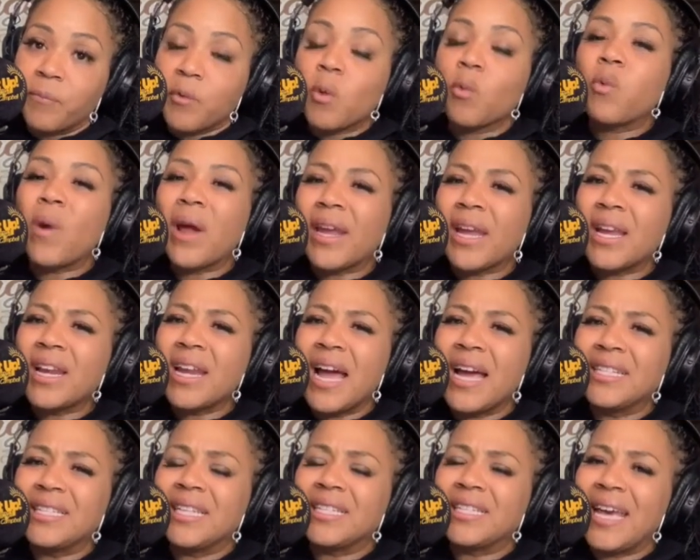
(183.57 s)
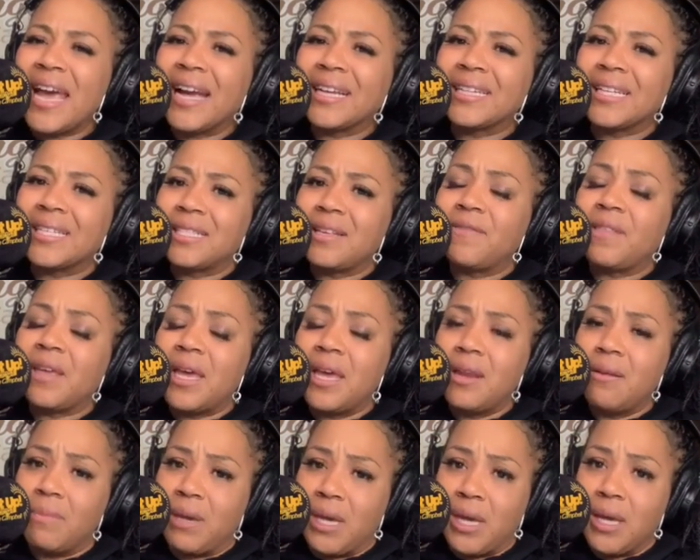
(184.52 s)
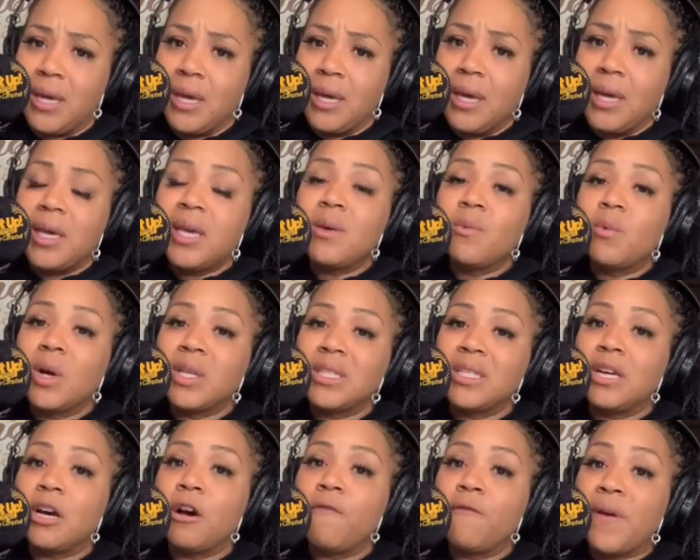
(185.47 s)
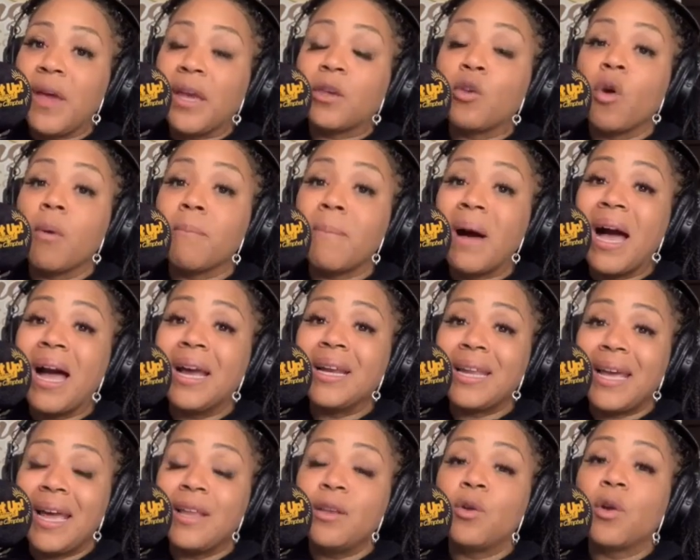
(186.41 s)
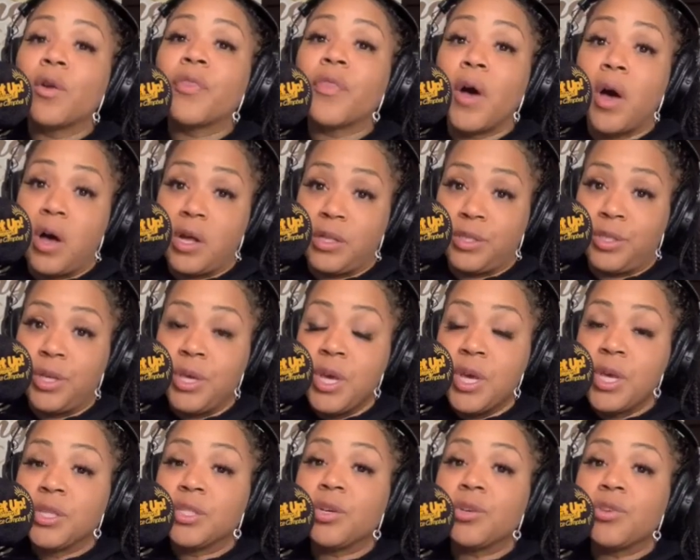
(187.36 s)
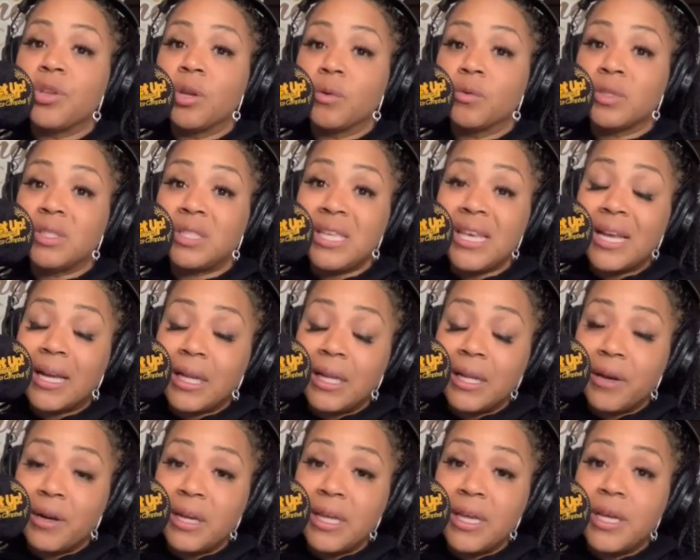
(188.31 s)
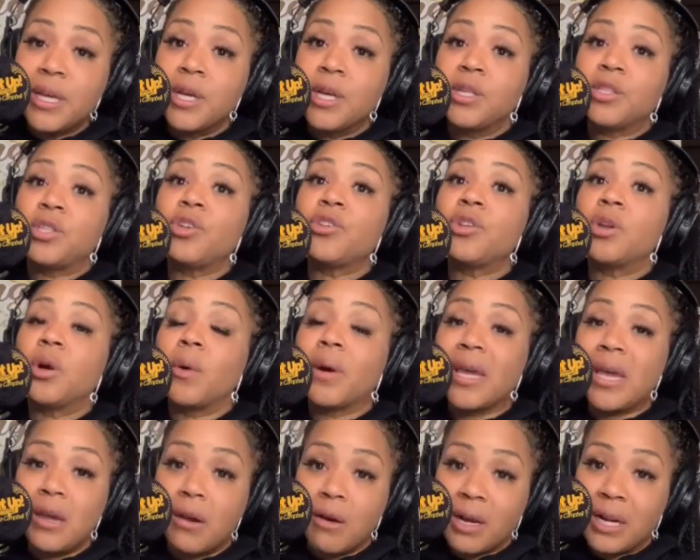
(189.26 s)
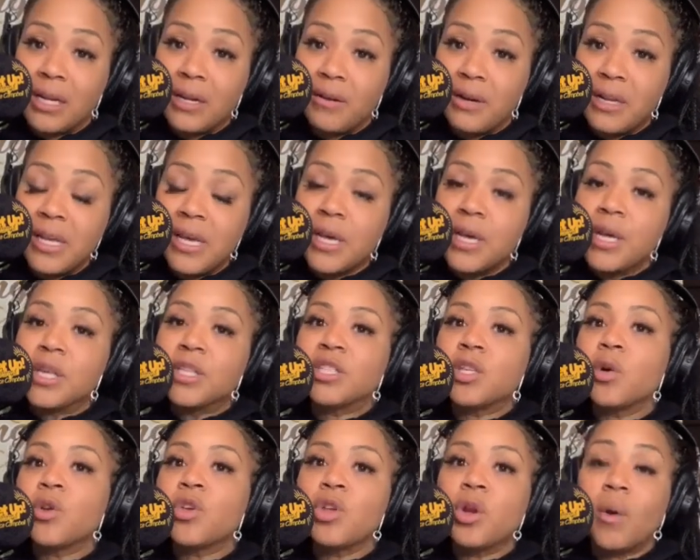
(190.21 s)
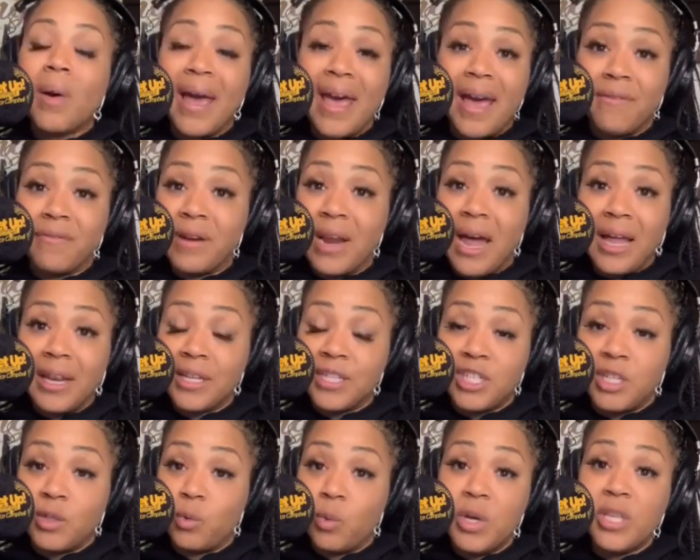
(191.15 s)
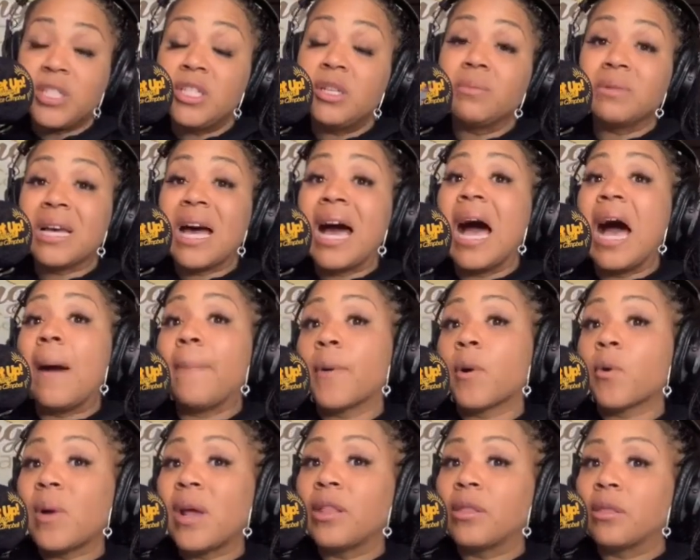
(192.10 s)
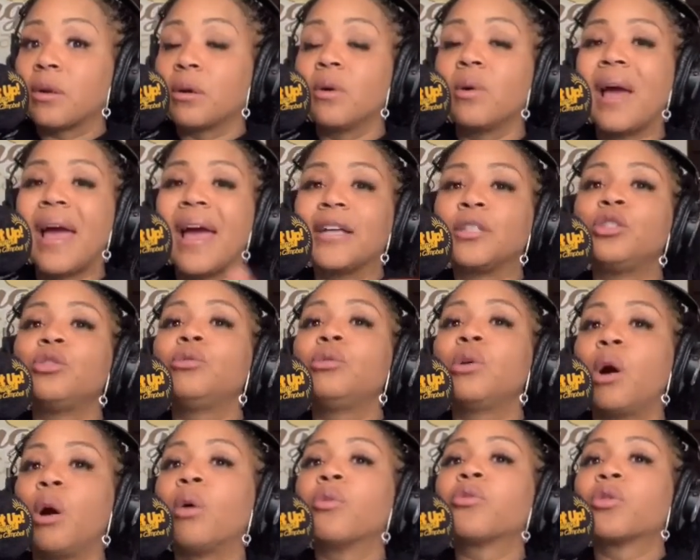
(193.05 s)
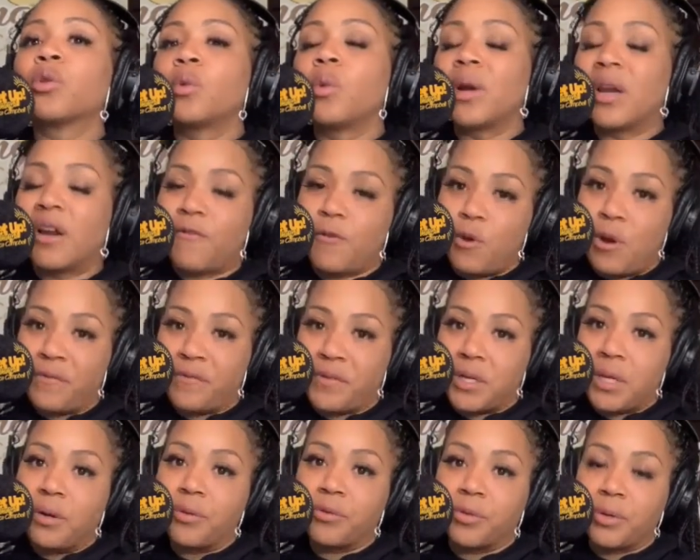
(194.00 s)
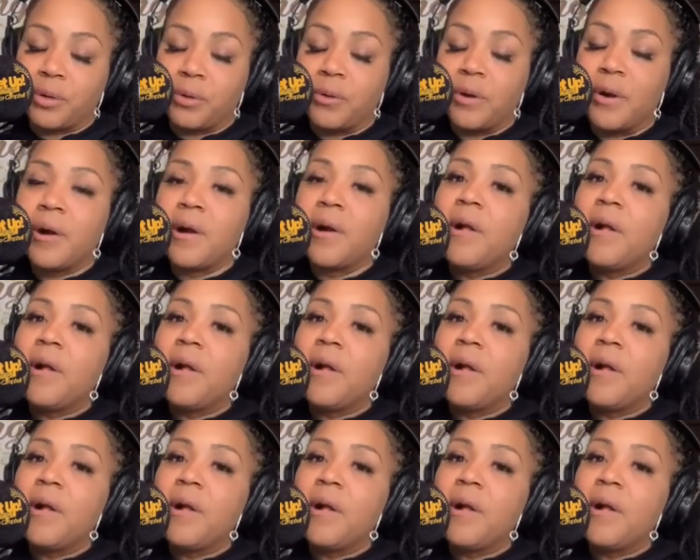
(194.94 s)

Recognize the tactics of the enemy. He wants to affect your mind and your thoughts so you don't see clearly, so you don't hear clearly, so you don't have knowledge and wisdom to operate through as you go through whatever you have to go through.